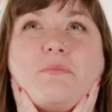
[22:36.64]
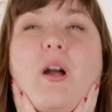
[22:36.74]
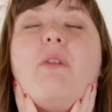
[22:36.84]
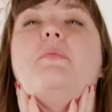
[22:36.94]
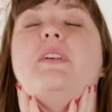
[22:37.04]

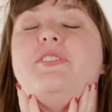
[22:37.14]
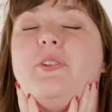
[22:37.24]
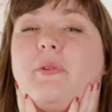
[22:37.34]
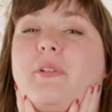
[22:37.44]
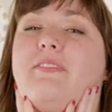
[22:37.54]
probably a
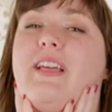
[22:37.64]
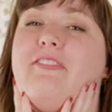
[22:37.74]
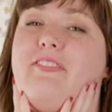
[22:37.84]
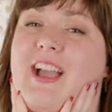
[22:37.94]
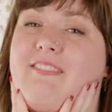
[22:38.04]
total of like
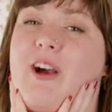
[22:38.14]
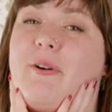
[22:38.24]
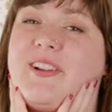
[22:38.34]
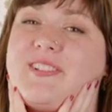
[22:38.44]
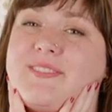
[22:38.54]
five
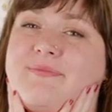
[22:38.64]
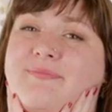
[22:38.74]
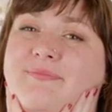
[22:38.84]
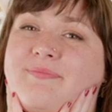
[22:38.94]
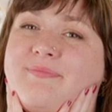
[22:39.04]
hours
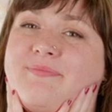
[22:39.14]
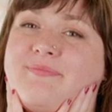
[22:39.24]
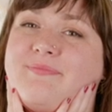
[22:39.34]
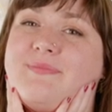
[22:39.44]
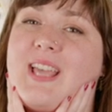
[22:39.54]

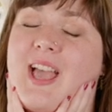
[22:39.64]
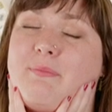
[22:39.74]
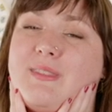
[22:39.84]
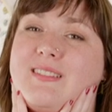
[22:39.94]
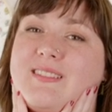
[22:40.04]
to
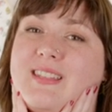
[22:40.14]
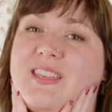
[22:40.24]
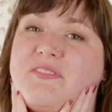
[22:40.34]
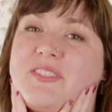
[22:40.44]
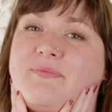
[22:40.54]
hem these
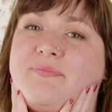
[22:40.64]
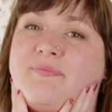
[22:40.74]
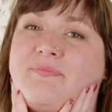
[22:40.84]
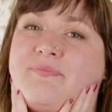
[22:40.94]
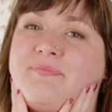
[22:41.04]
sleeves.
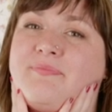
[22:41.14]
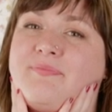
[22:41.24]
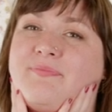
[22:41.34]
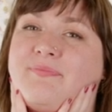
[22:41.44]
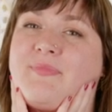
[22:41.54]

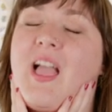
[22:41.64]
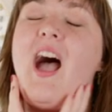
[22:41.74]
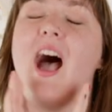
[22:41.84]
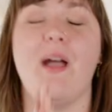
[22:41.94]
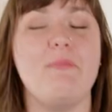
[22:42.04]

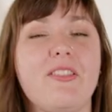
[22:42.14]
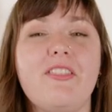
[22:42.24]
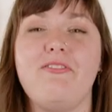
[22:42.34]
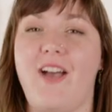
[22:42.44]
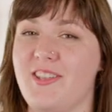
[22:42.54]
I'm not
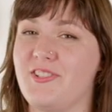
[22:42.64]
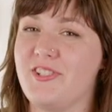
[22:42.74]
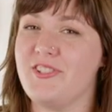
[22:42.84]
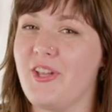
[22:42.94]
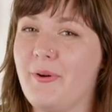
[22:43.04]
the
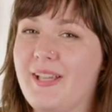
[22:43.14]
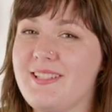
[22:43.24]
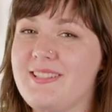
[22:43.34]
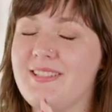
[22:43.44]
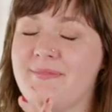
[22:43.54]
fastest
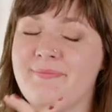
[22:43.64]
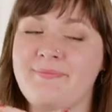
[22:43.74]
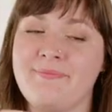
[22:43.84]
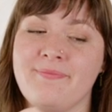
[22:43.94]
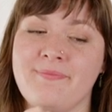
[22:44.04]
sewist,
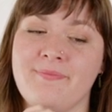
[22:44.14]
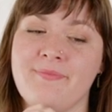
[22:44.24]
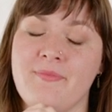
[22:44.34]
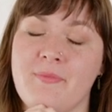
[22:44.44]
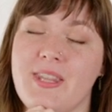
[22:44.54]

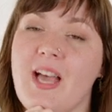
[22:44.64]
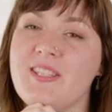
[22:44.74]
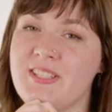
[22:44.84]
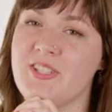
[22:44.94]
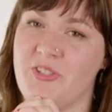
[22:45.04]
but that
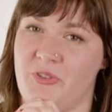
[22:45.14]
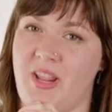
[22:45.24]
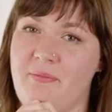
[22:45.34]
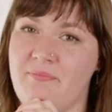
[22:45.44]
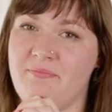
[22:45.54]
is
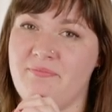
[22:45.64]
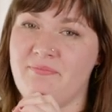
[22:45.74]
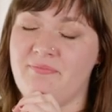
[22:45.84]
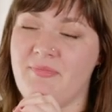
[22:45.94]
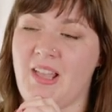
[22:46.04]
extreme.
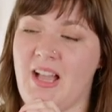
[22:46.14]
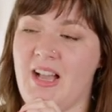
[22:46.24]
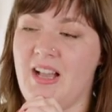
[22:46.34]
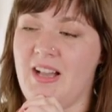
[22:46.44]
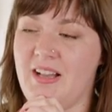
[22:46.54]

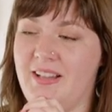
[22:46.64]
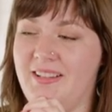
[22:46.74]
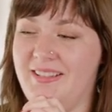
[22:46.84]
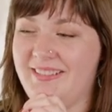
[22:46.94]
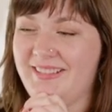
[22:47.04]
Uh,
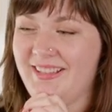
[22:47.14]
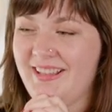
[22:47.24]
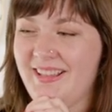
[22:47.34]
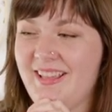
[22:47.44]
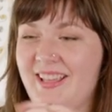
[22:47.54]

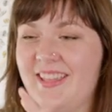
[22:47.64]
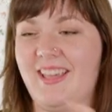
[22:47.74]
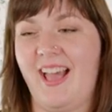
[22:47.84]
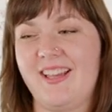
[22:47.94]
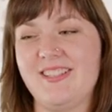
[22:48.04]

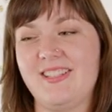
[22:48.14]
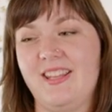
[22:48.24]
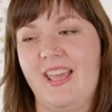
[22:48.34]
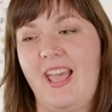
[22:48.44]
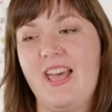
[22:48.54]
yeah, because it
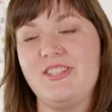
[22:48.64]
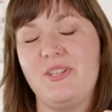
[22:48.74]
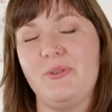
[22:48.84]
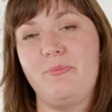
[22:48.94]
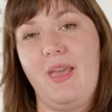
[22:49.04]
like has
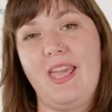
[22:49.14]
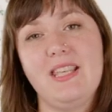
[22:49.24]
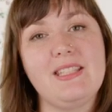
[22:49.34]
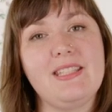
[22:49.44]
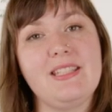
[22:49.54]
you
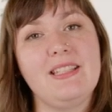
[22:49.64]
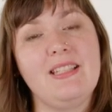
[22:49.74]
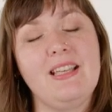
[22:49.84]
baste.